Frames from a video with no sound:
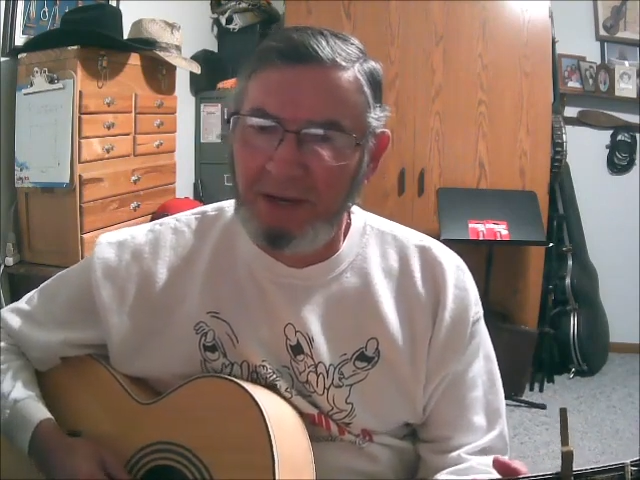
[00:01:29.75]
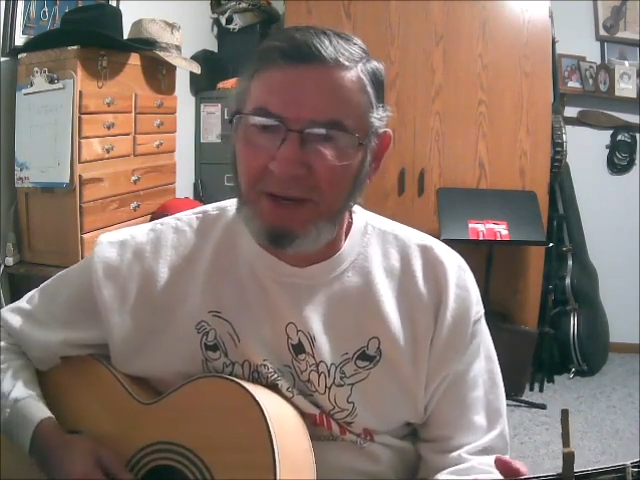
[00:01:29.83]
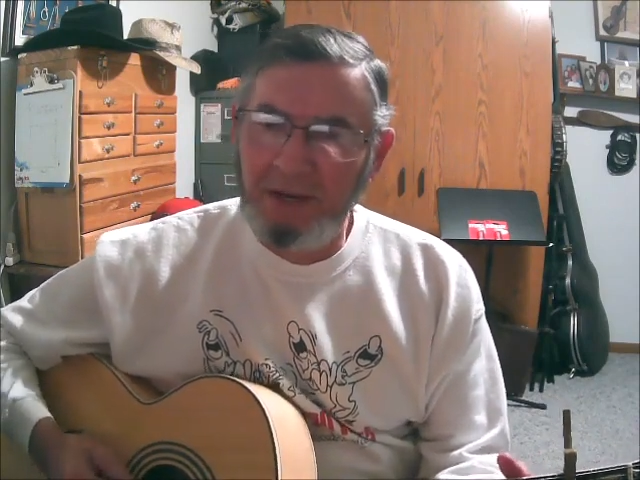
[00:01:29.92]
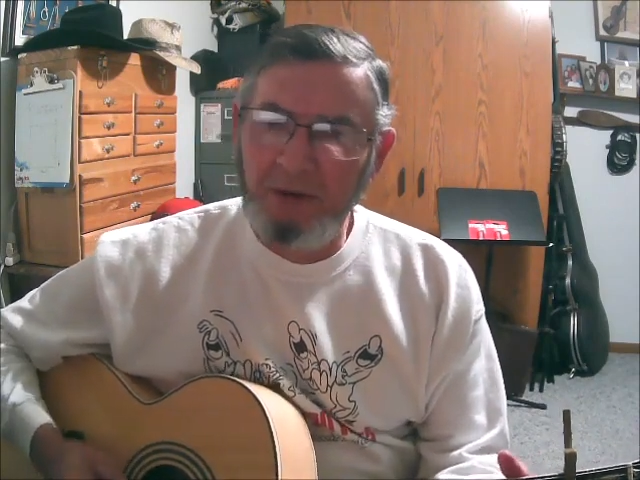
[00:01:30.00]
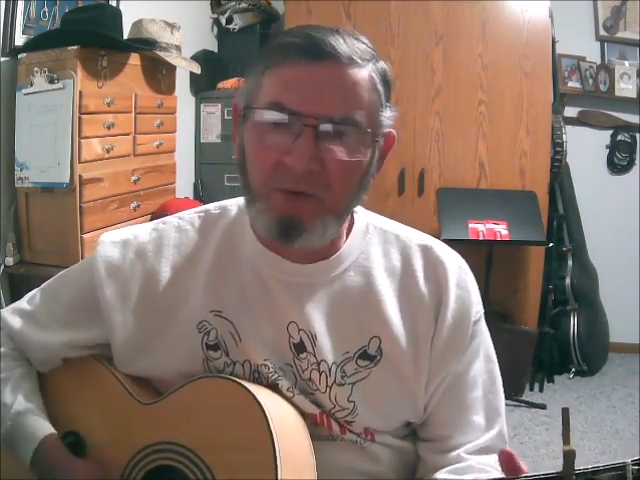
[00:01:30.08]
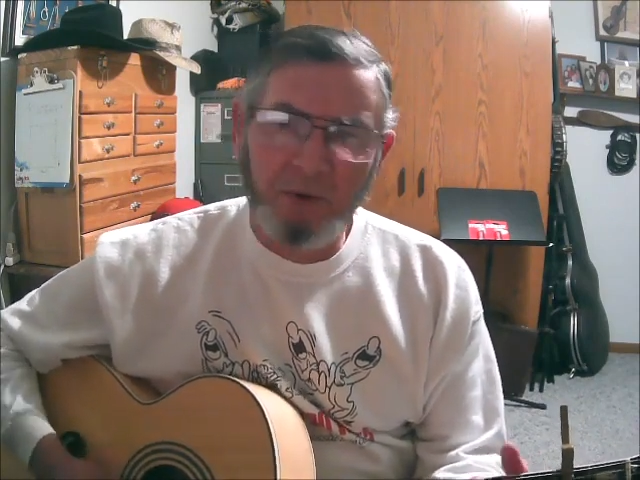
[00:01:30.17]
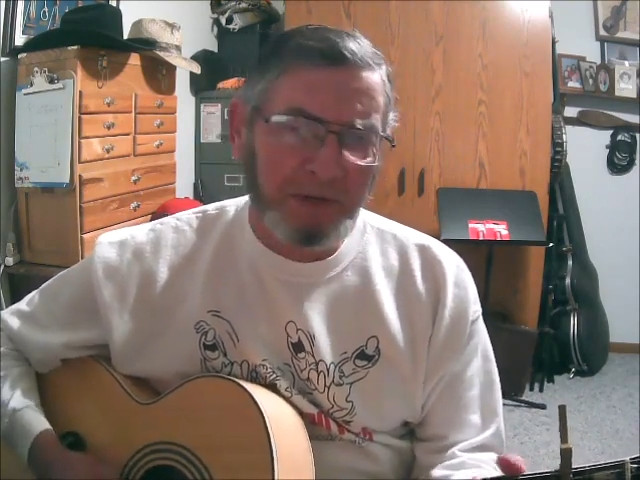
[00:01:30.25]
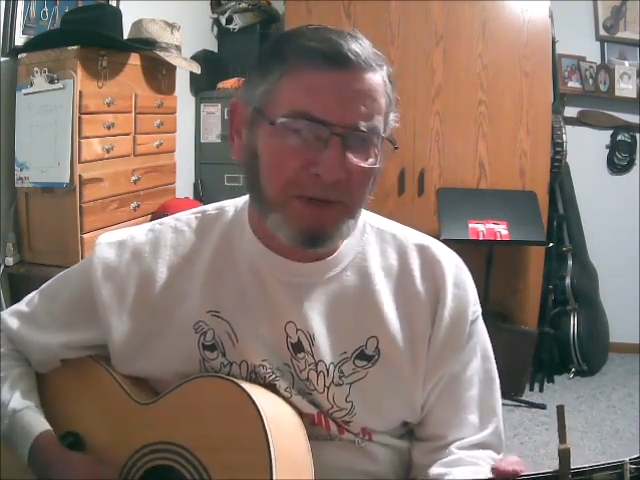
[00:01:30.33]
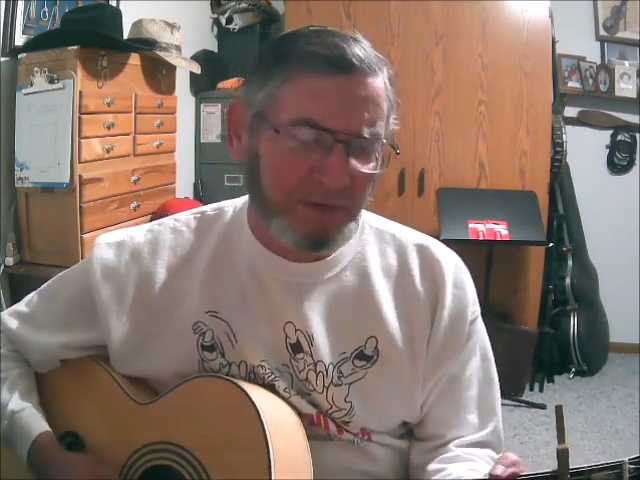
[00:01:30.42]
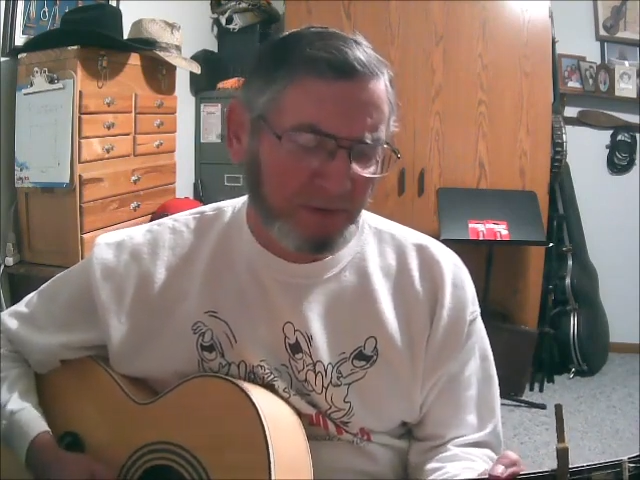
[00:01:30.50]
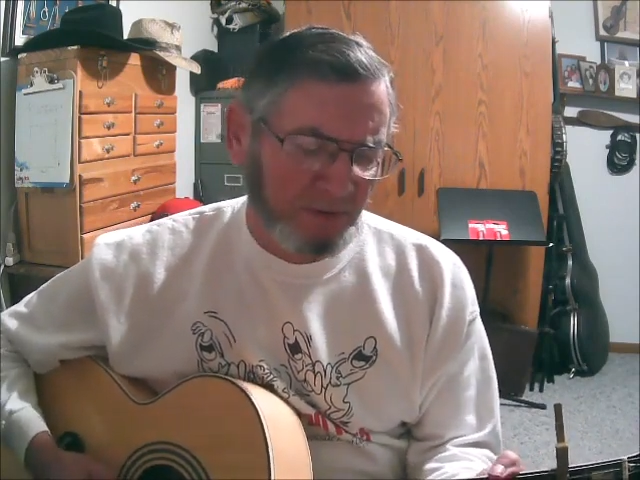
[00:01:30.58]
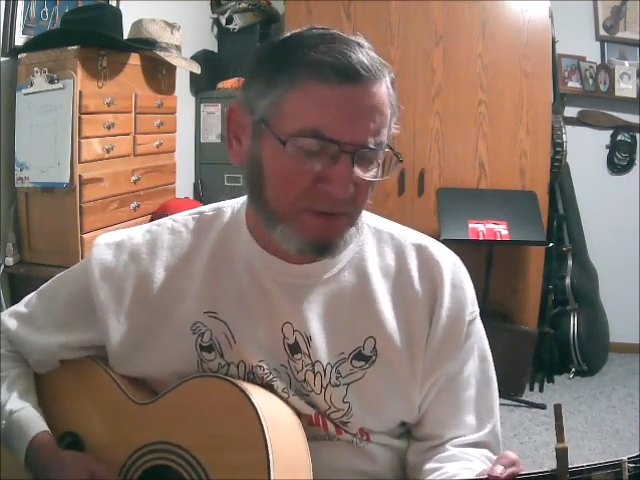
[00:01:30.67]
He
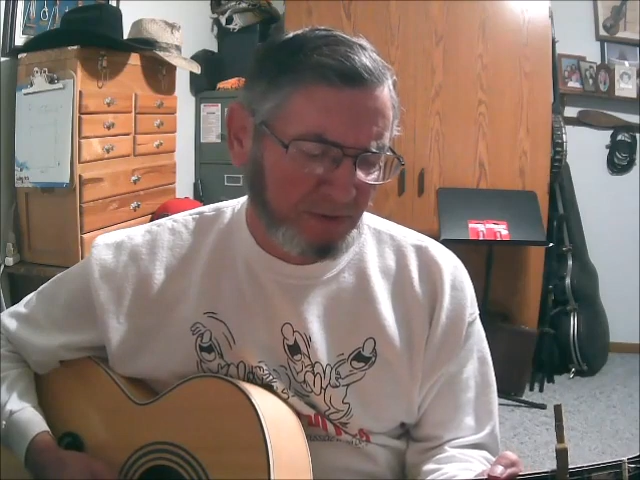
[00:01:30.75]
was the